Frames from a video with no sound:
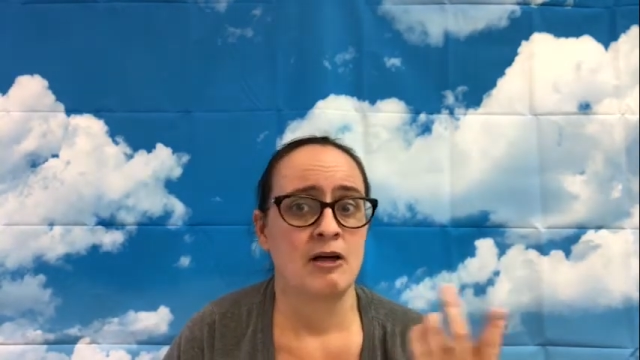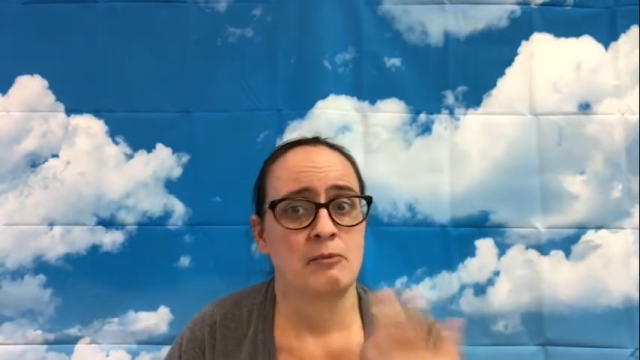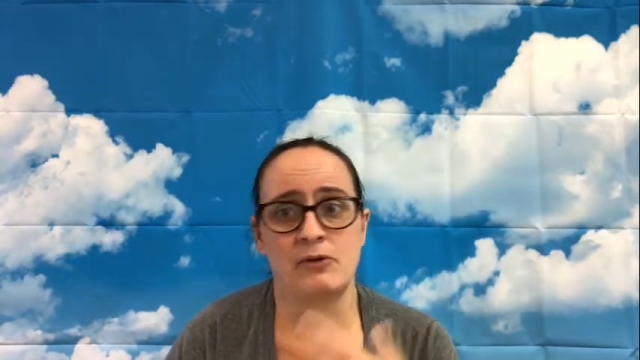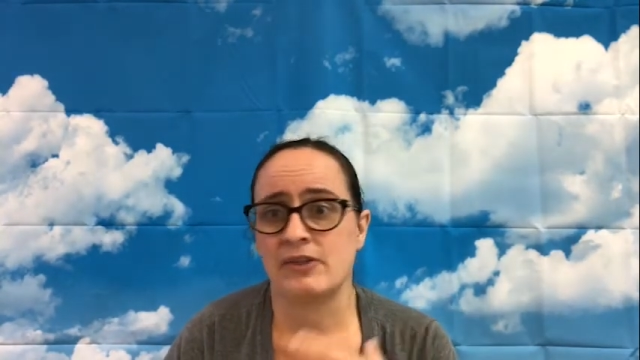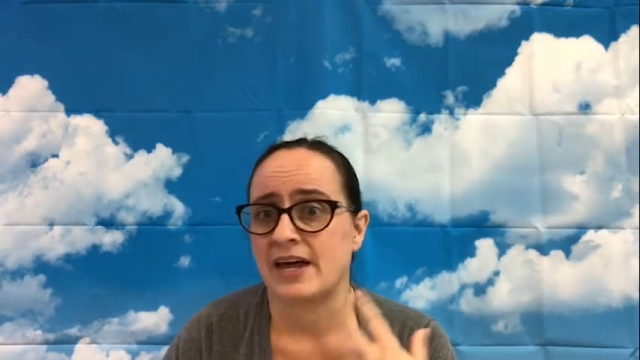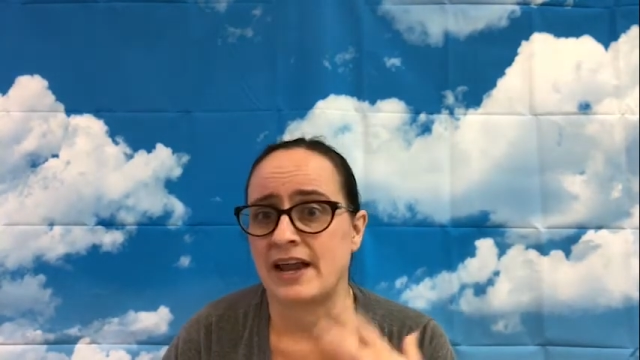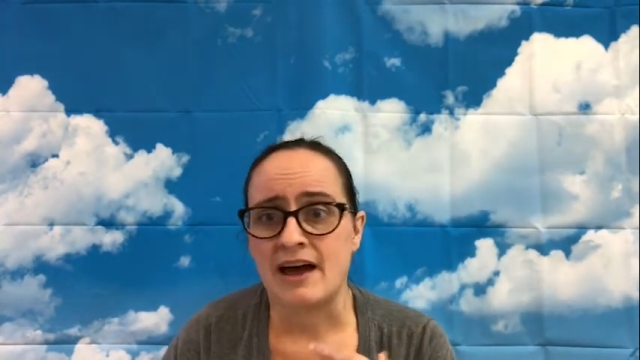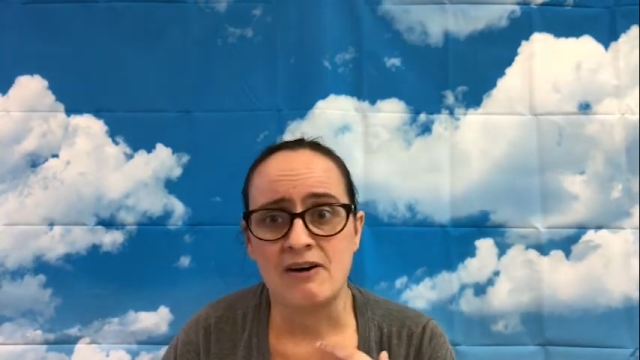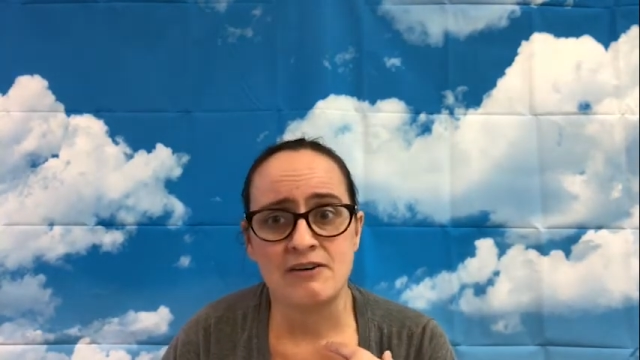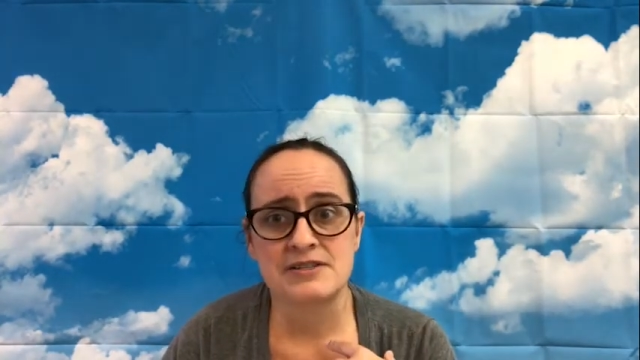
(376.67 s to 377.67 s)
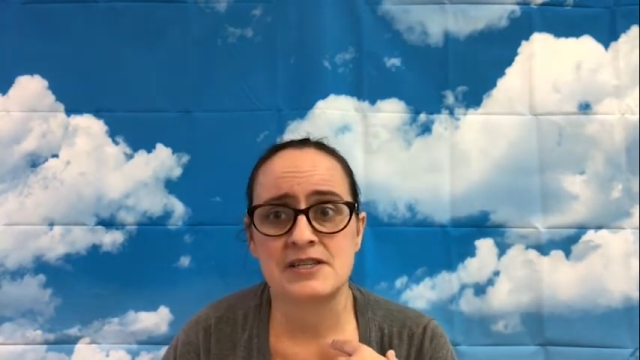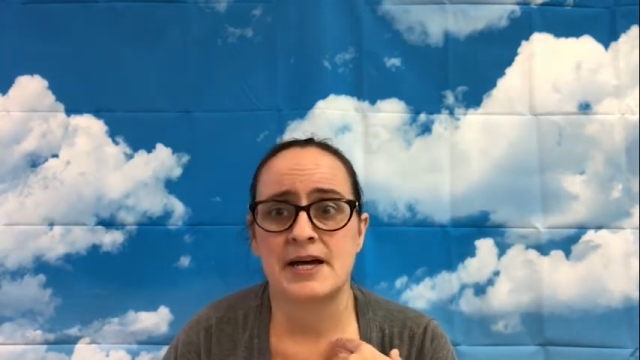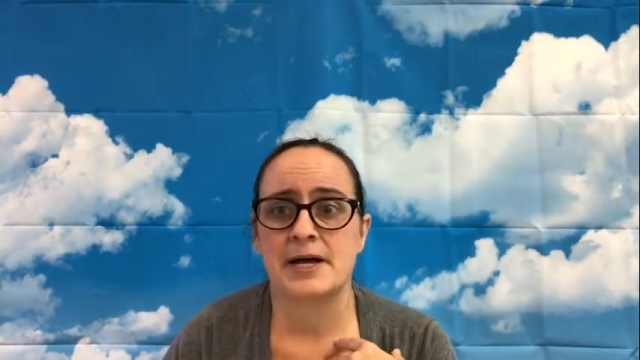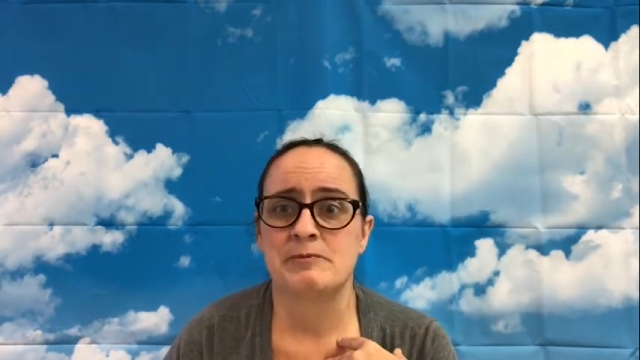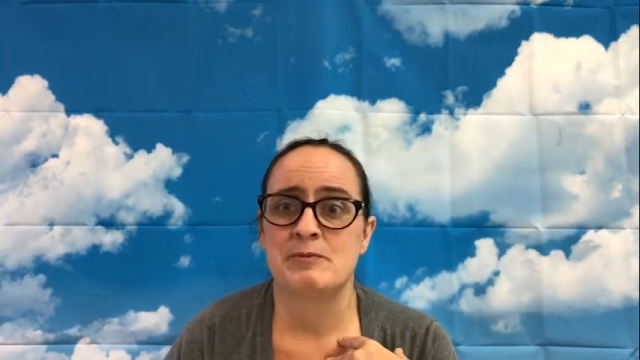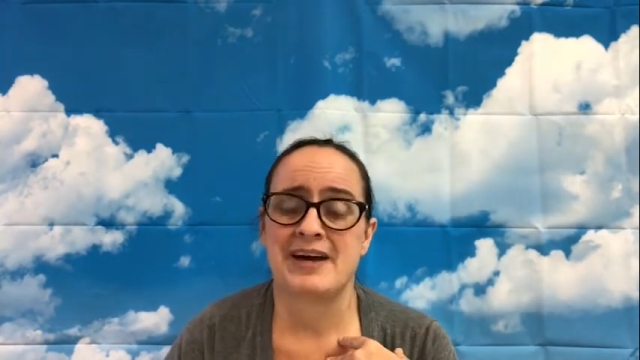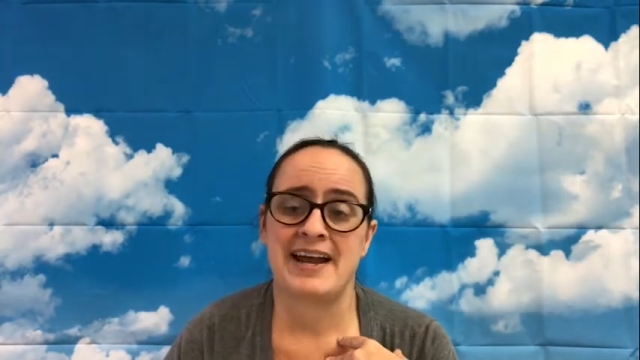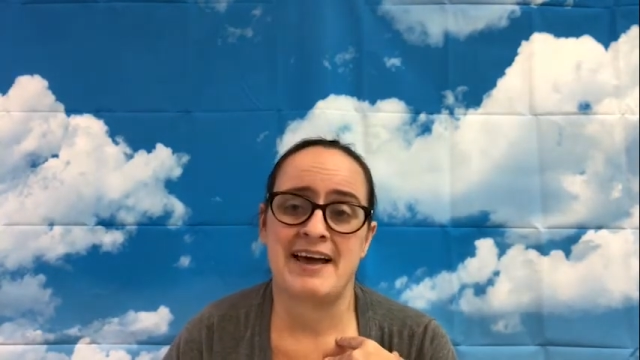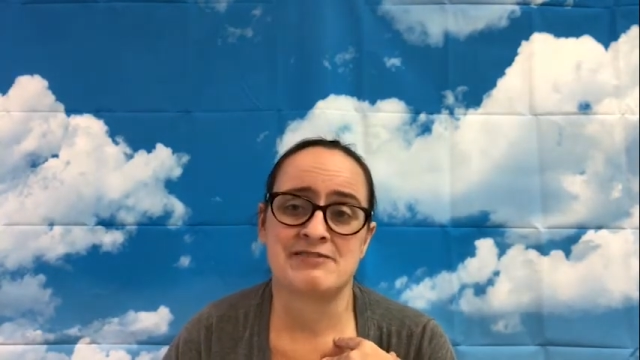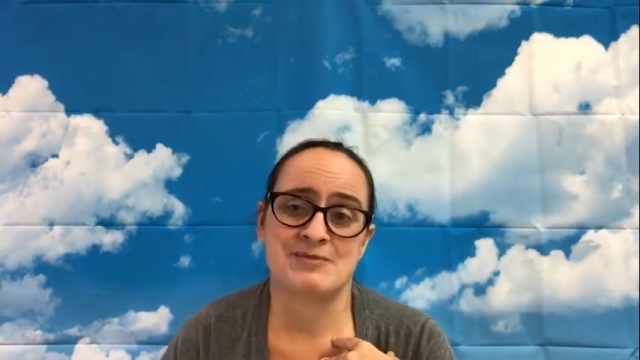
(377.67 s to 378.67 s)
Pull that out. You might
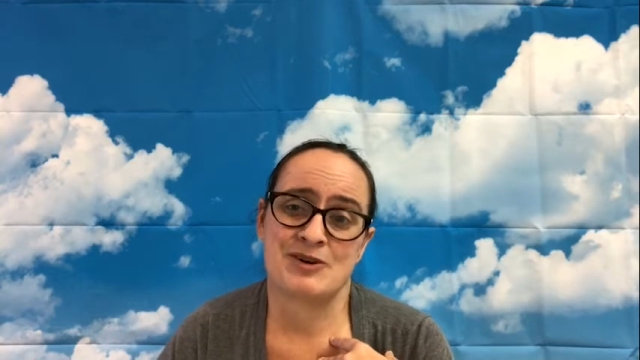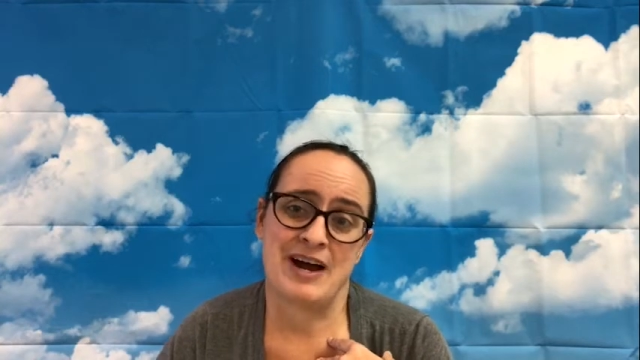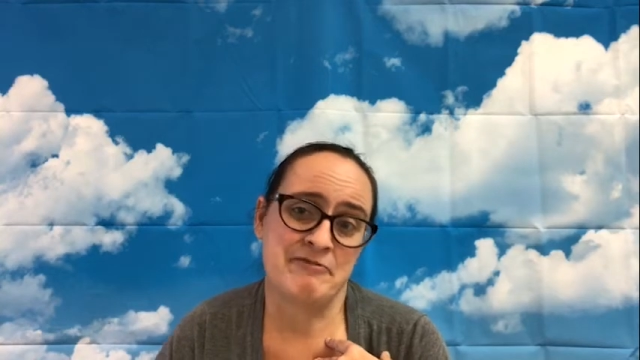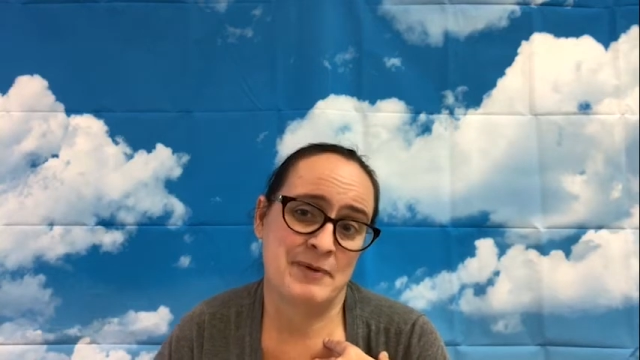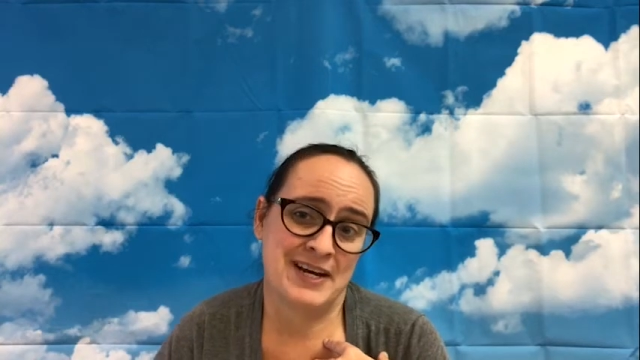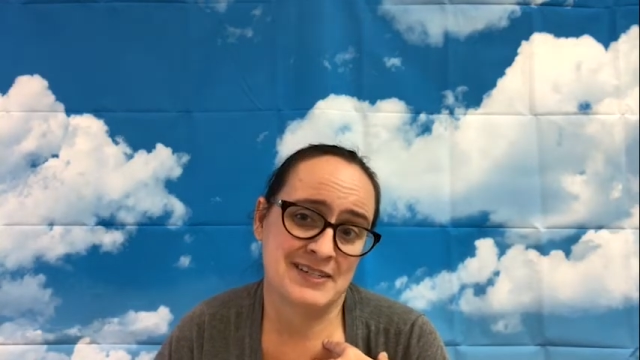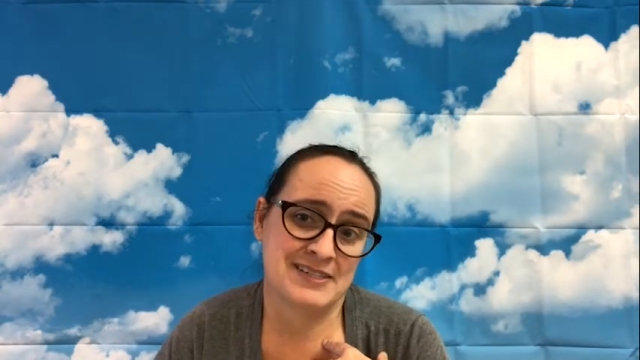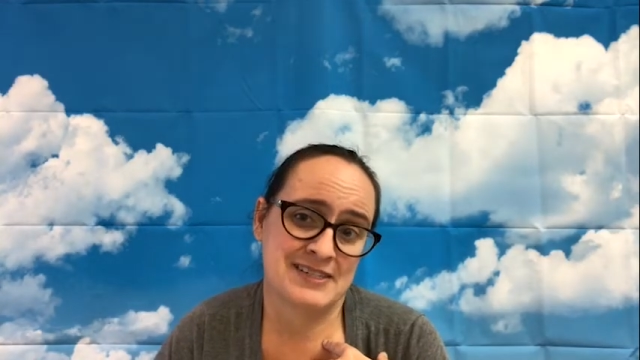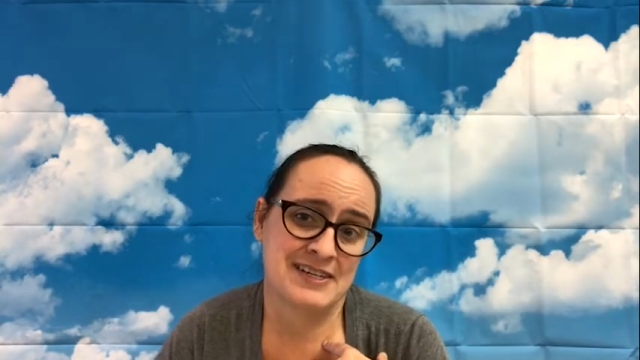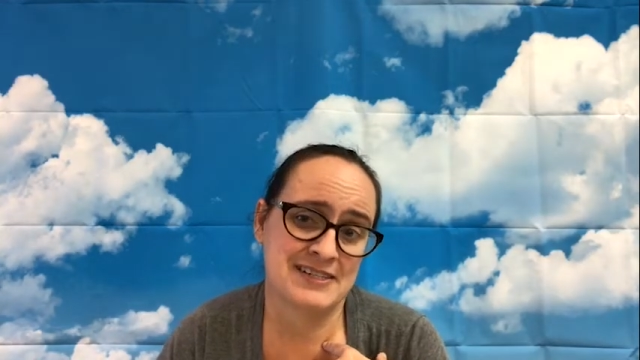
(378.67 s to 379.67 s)
have some craft paints.